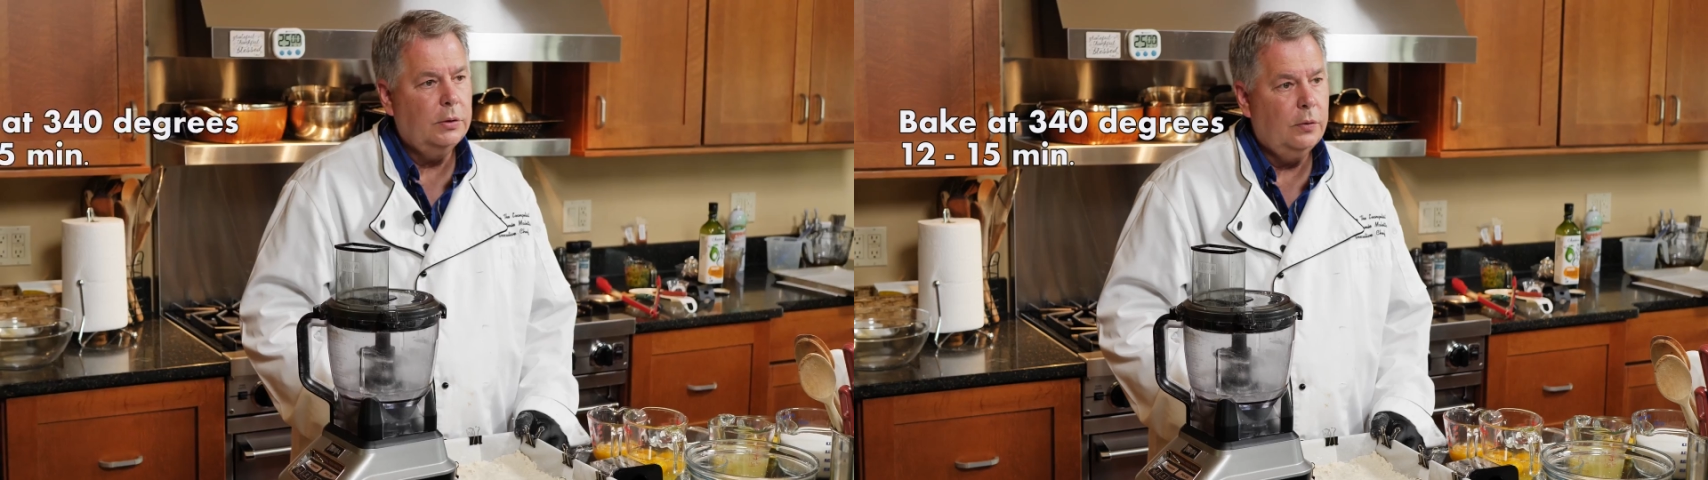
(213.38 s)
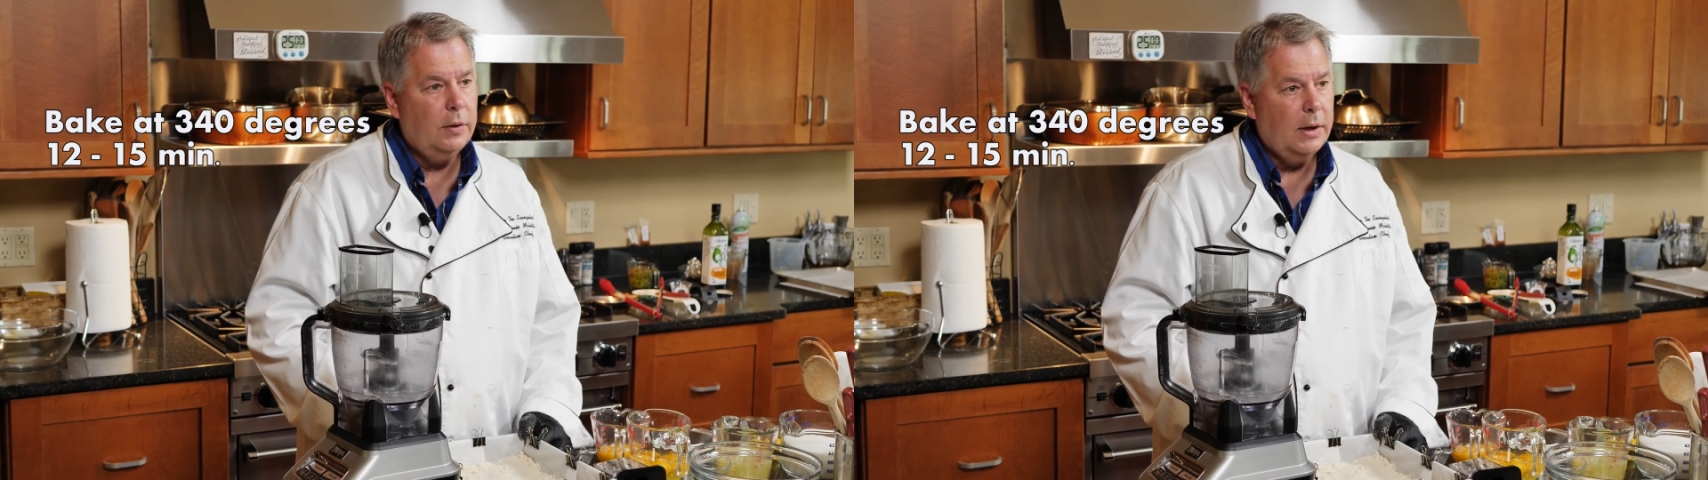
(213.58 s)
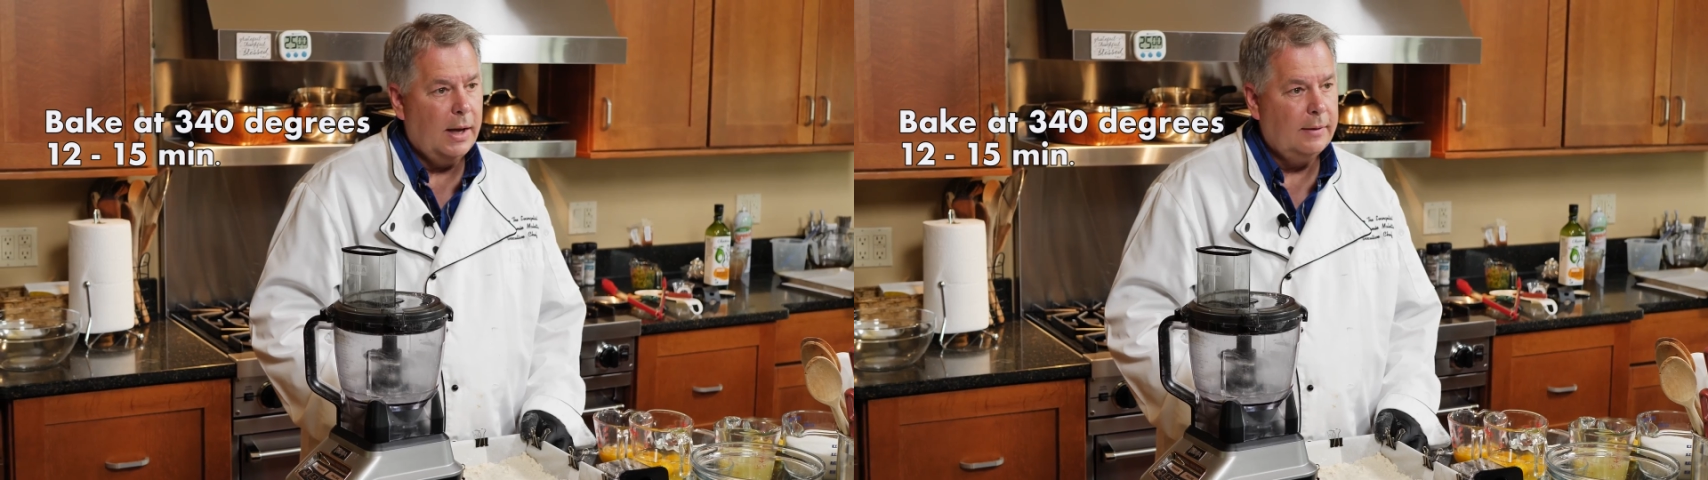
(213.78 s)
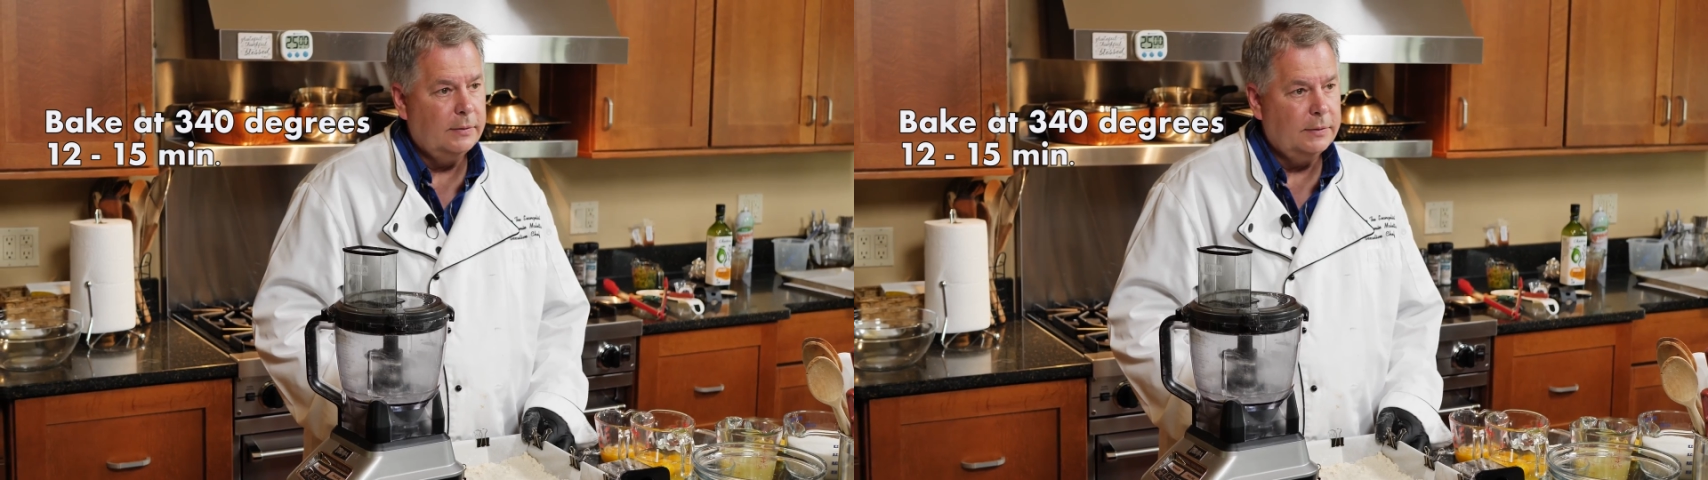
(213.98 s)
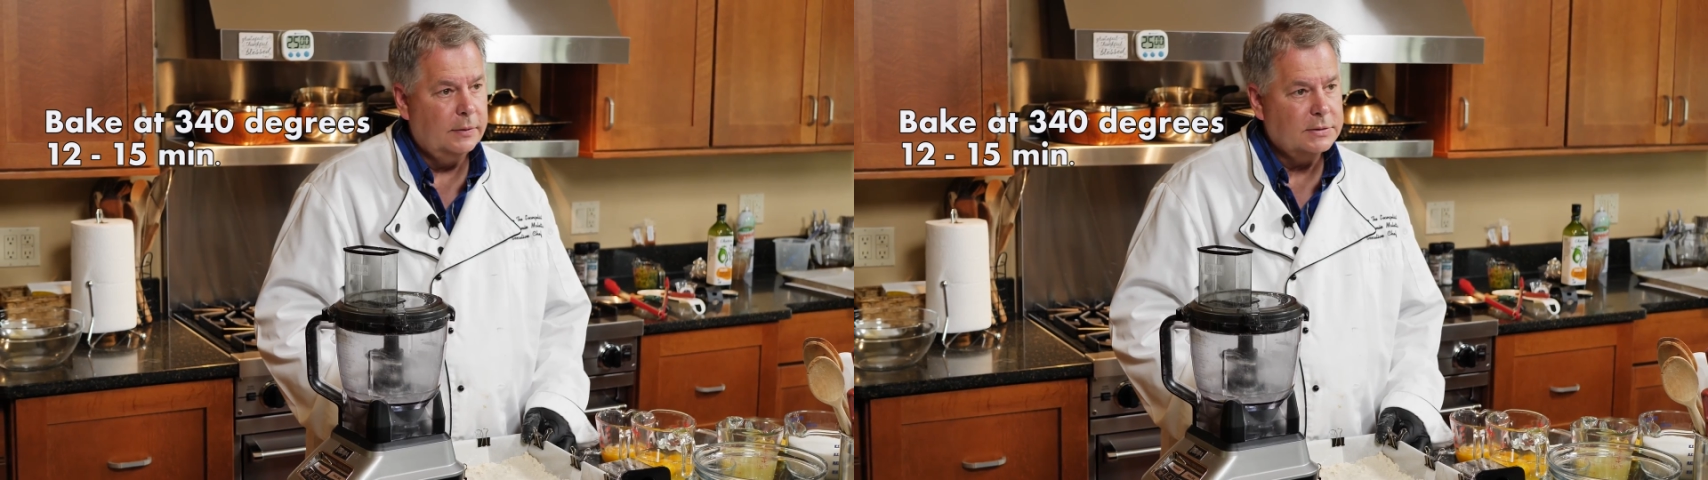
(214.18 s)
degree
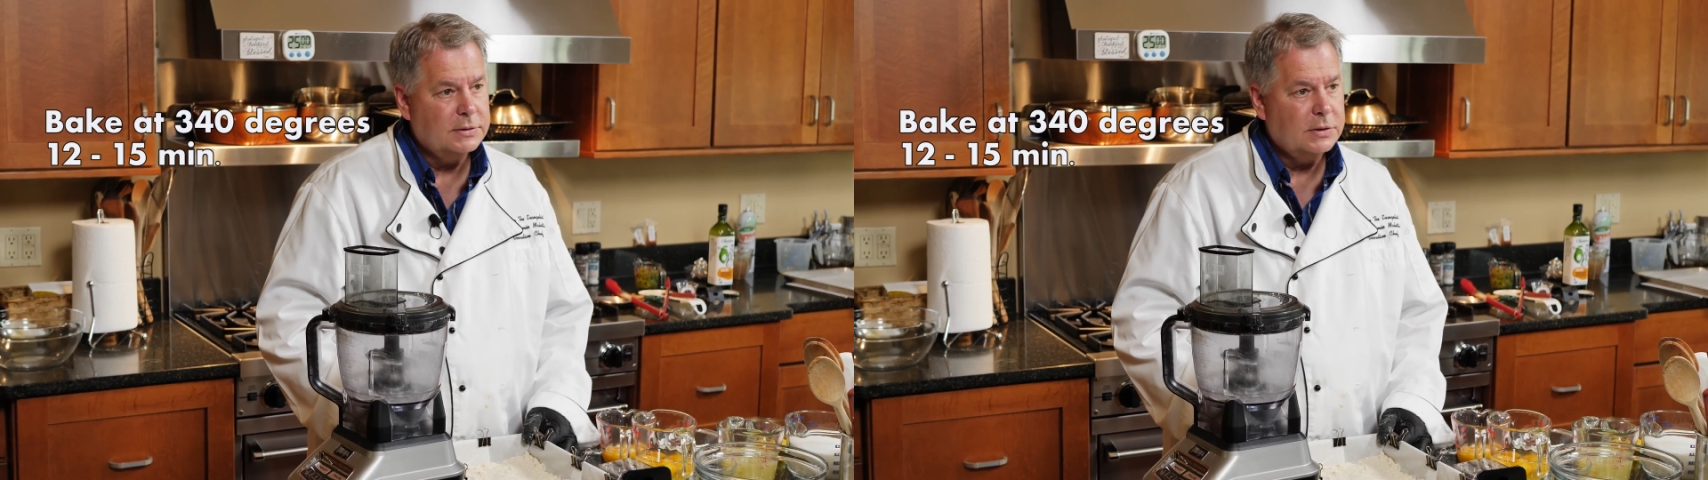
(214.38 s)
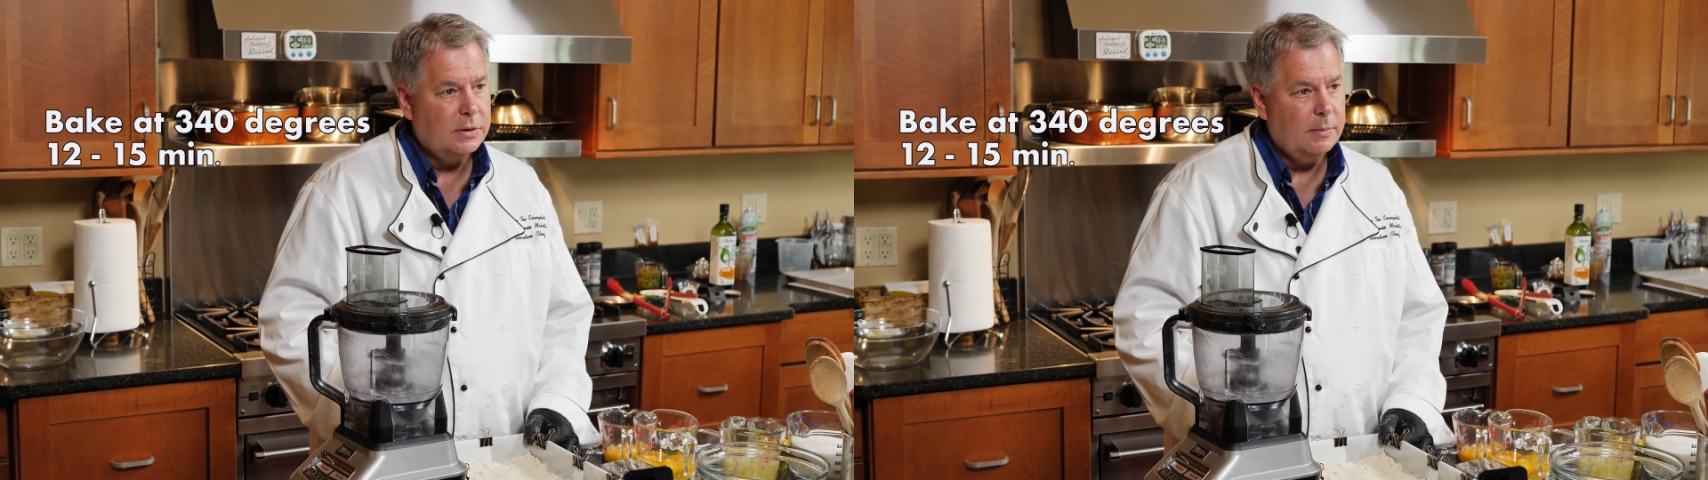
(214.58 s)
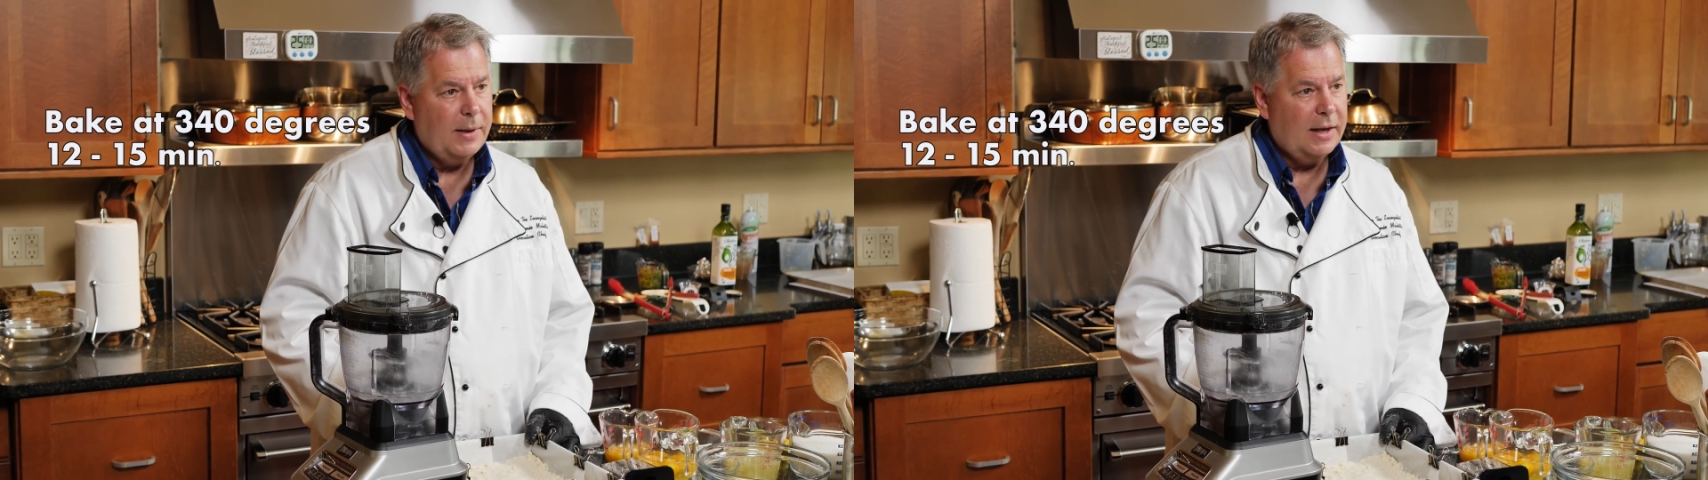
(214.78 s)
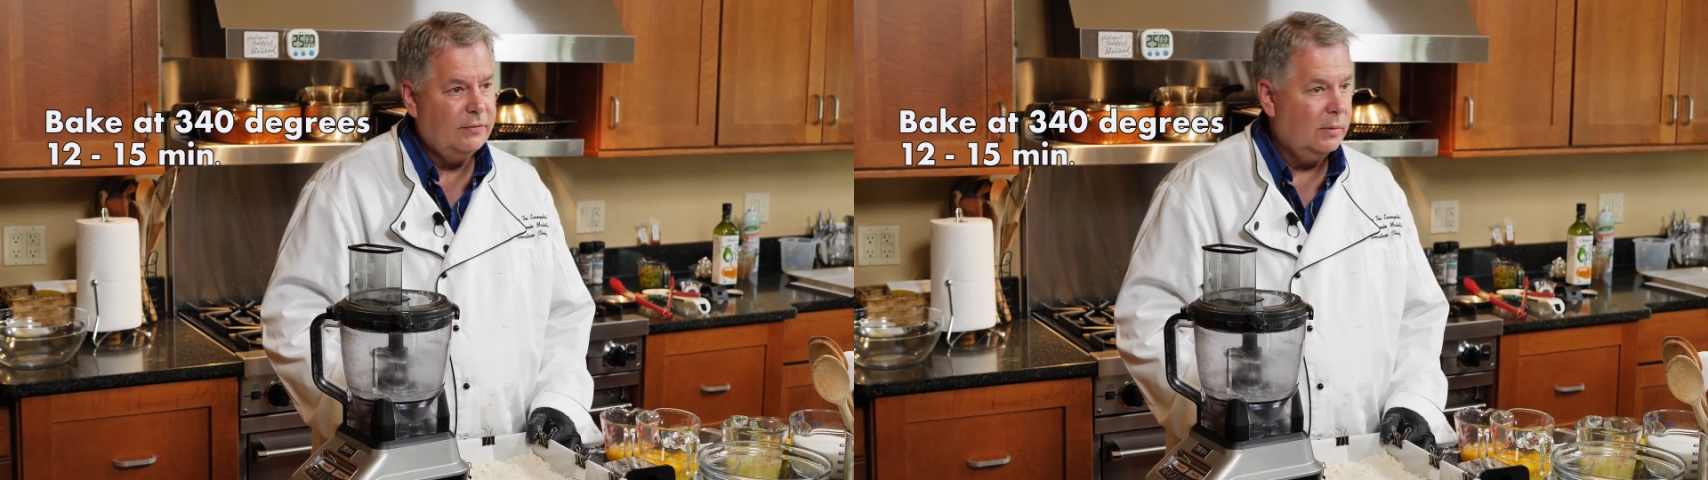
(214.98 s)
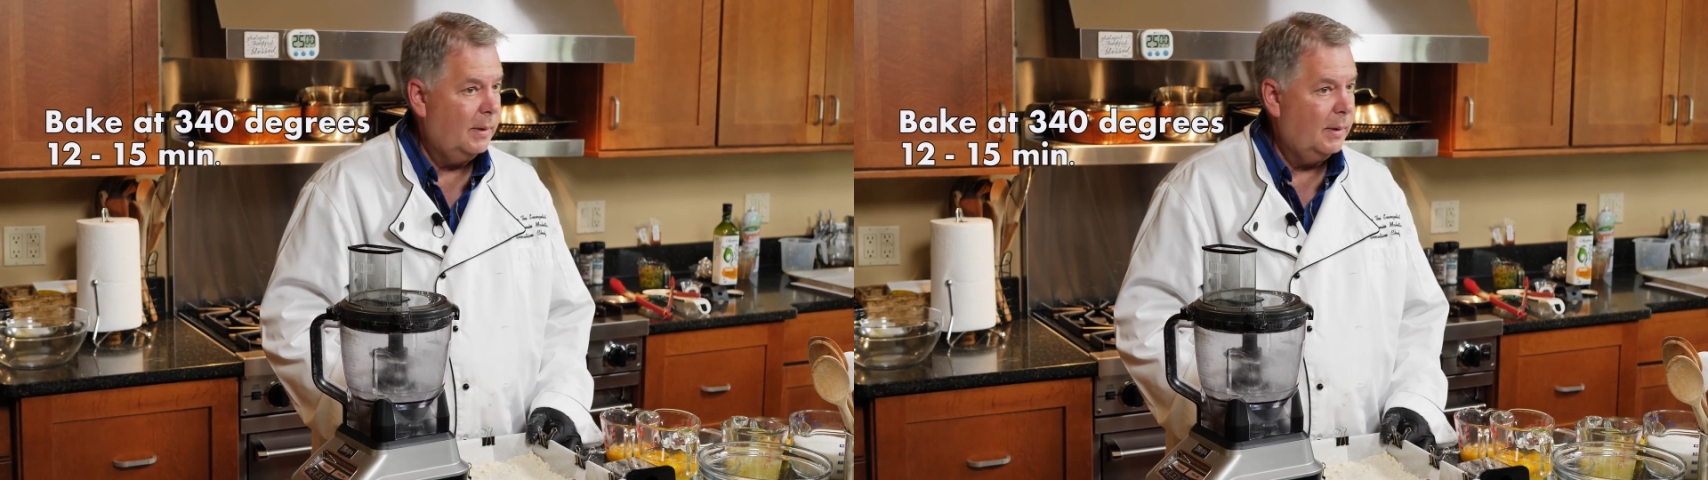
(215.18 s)
oven, this is going to bake for